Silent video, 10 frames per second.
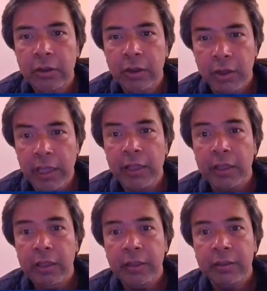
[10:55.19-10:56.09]
Okay?
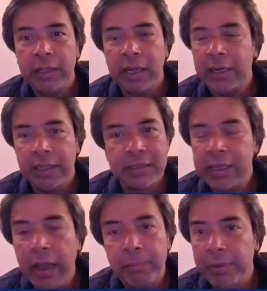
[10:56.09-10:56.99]
That doesn't
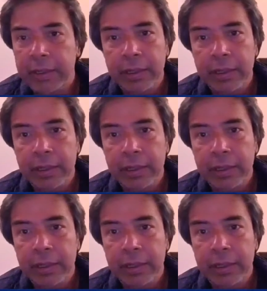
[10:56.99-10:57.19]
happen.